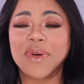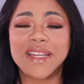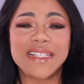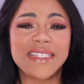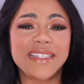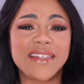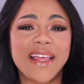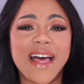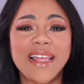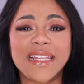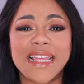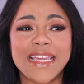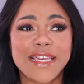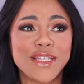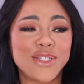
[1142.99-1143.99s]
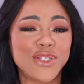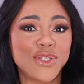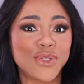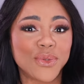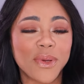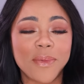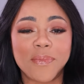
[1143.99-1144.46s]
but it's not like it's
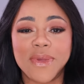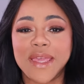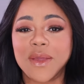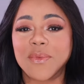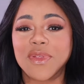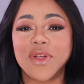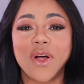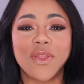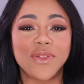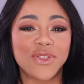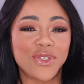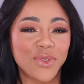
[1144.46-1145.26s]
dripping with all the